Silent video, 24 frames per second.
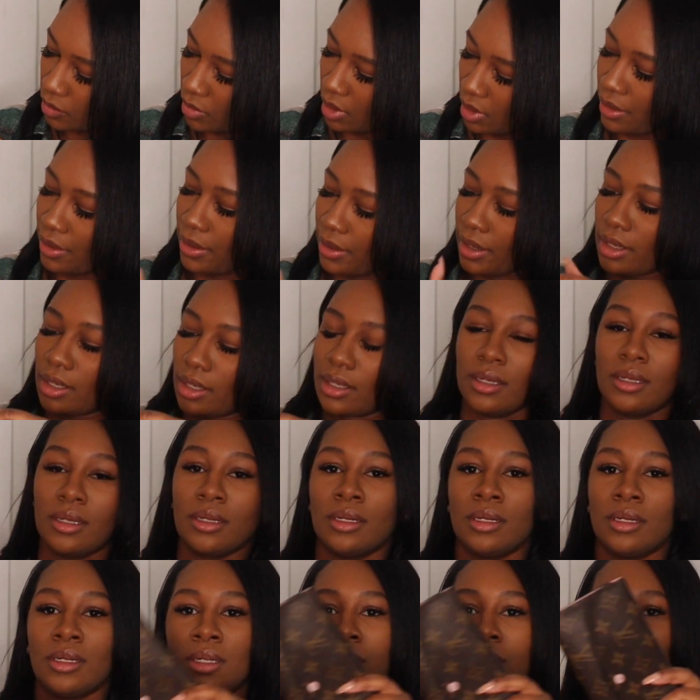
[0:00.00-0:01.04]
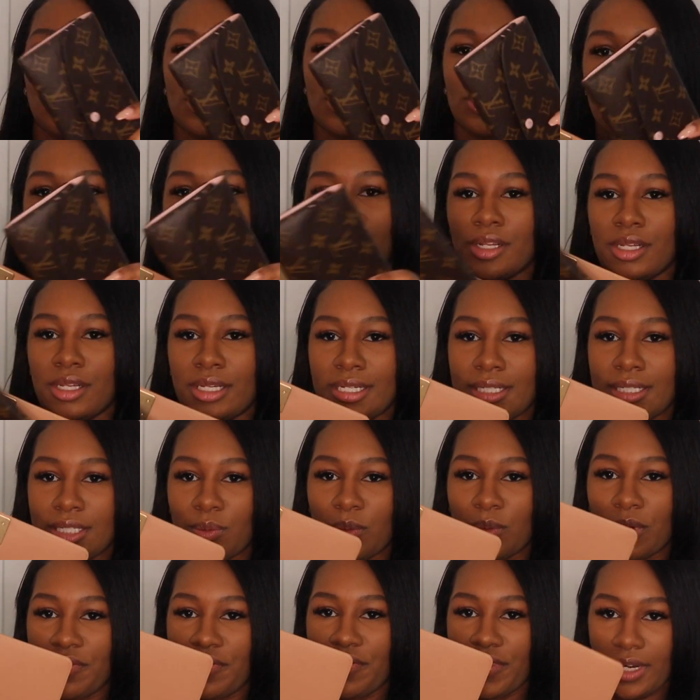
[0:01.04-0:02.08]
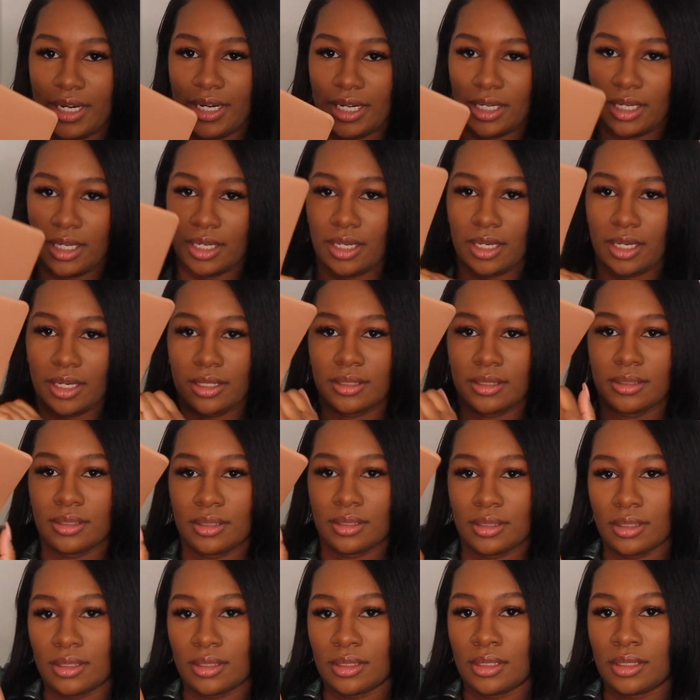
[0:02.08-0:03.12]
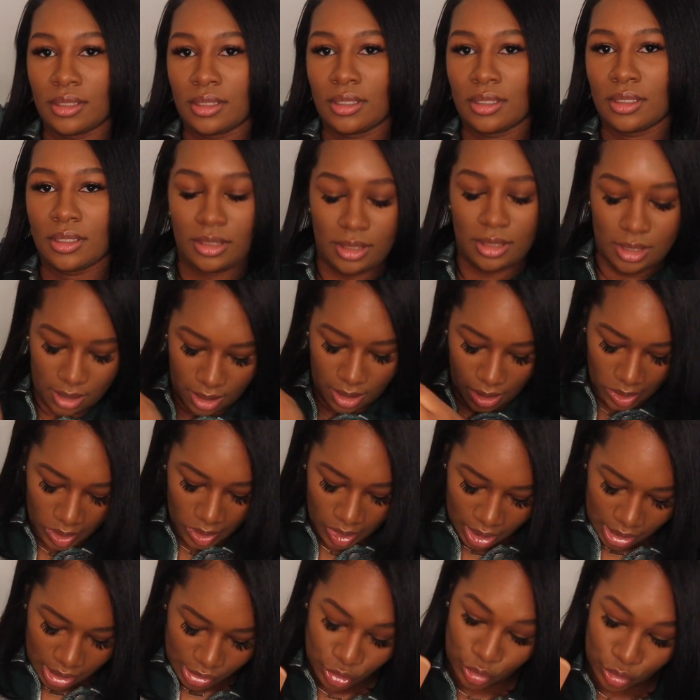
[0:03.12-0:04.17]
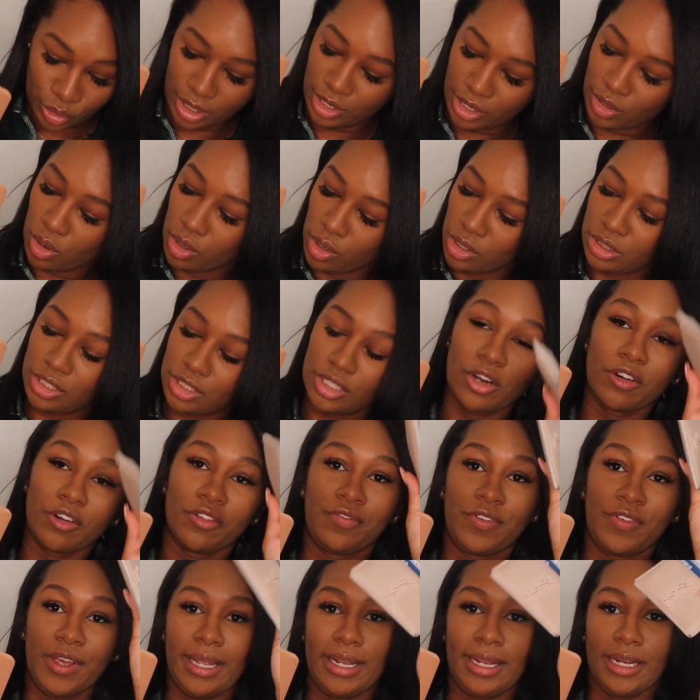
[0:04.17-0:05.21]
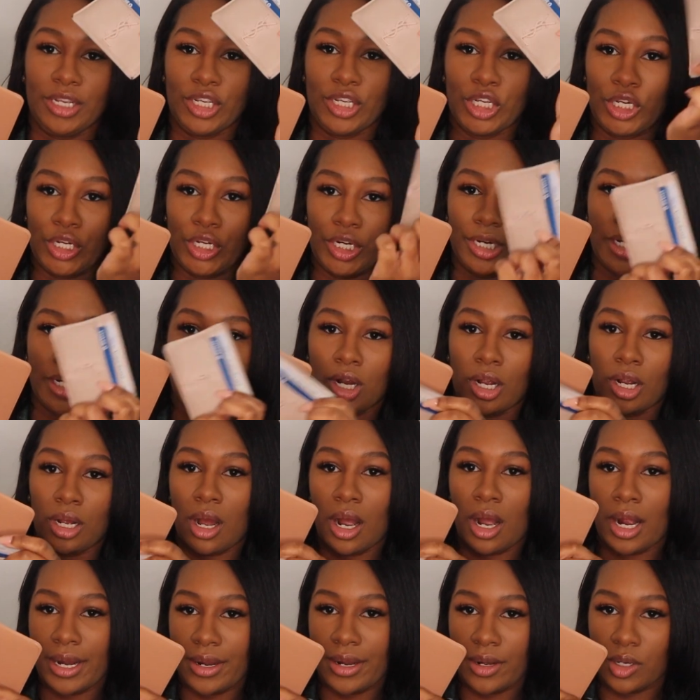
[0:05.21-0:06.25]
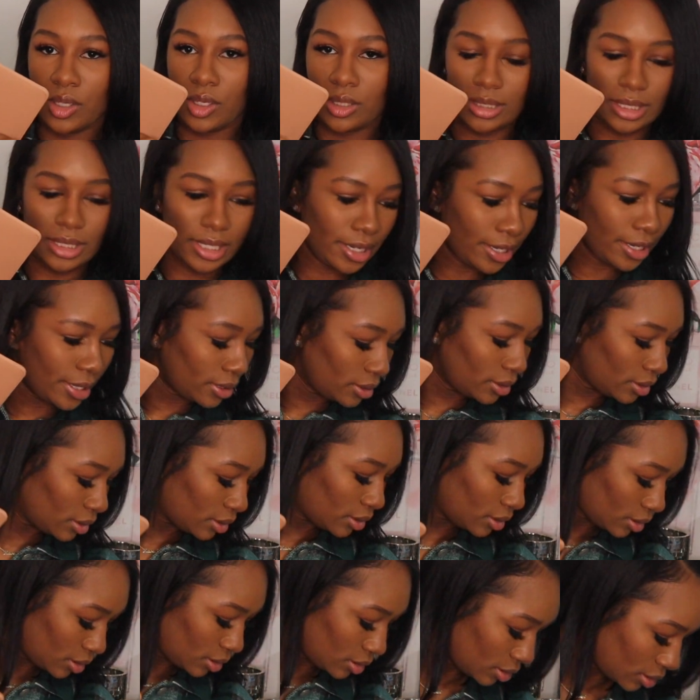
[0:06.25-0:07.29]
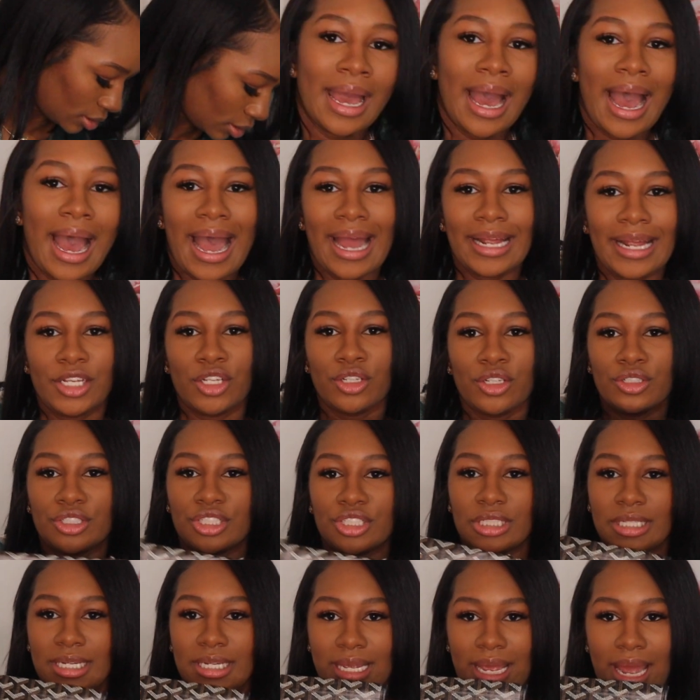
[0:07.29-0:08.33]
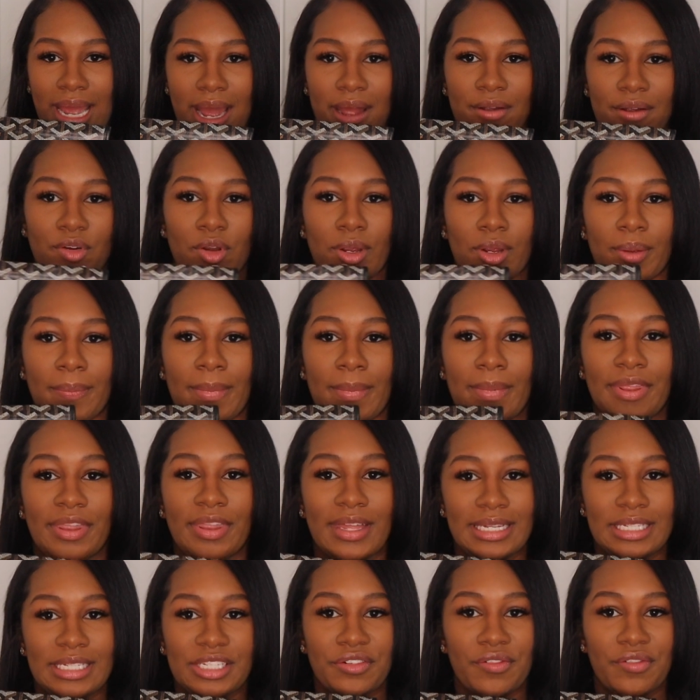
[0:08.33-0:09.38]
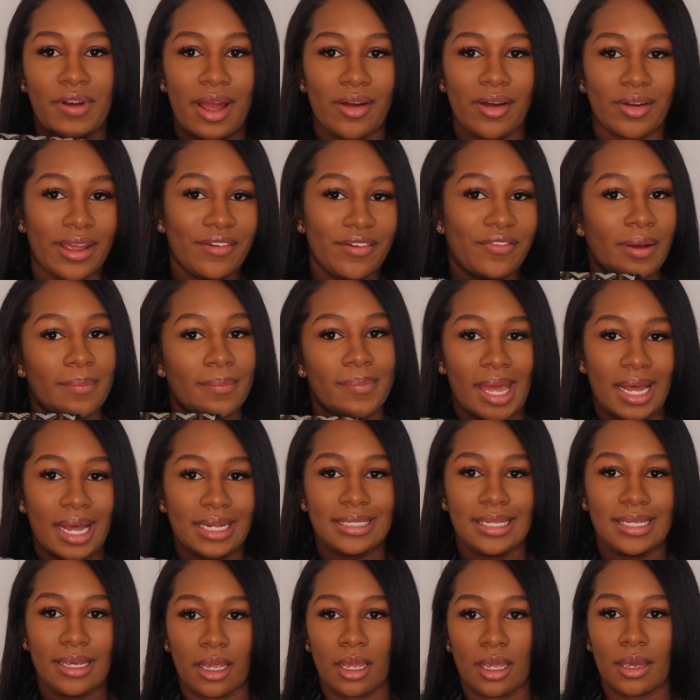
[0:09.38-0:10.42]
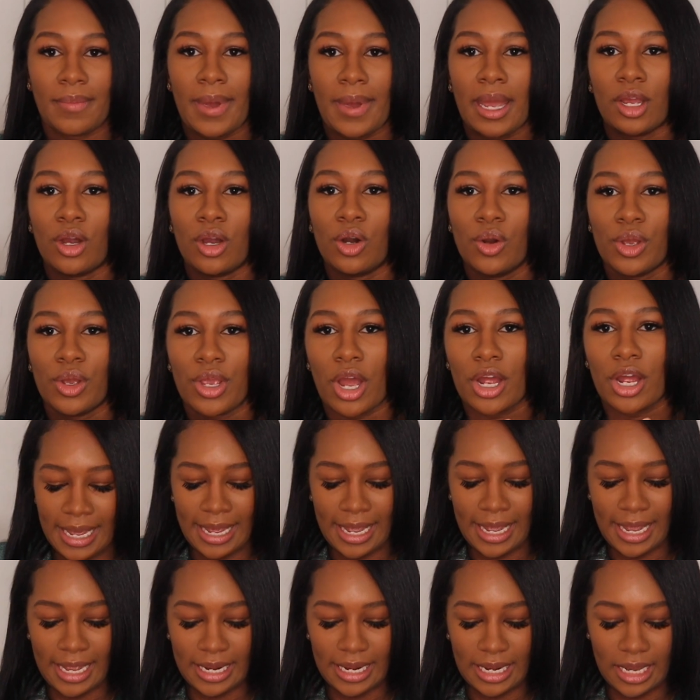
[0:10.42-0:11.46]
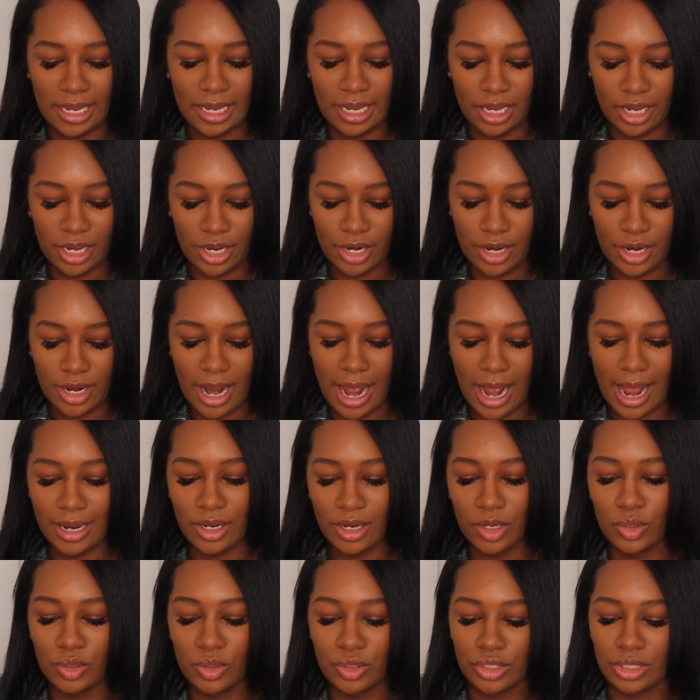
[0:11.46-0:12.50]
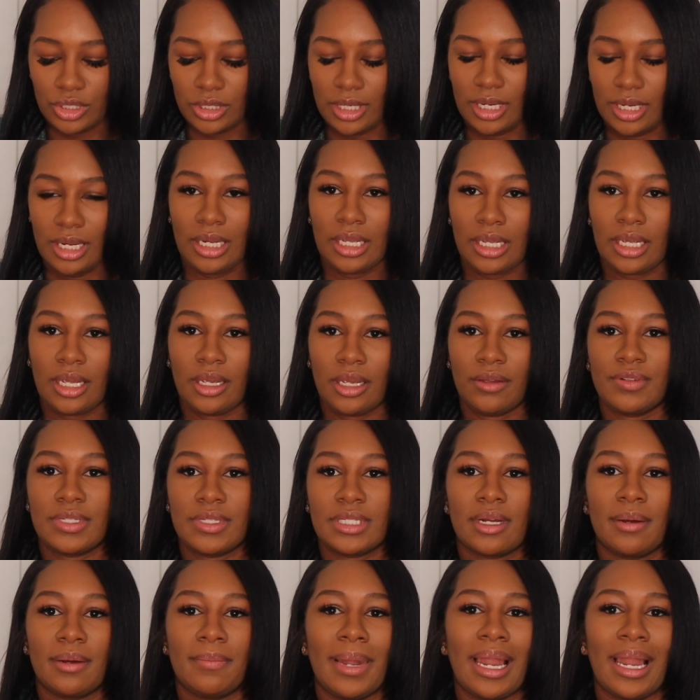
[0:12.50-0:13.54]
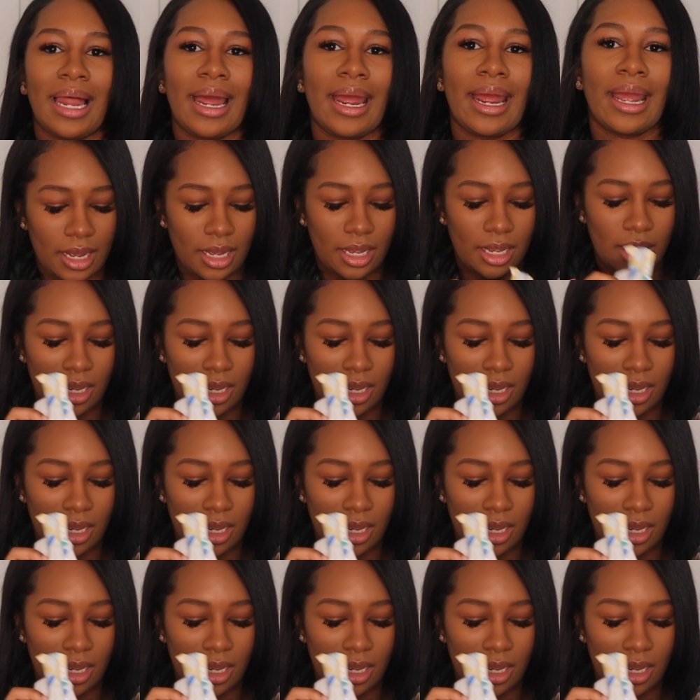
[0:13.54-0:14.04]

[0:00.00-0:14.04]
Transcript: Alright. So this will fit in here. You can also fit your card holder. I usually carry this around if I'm not taking my Goyard. In here, I usually leave some like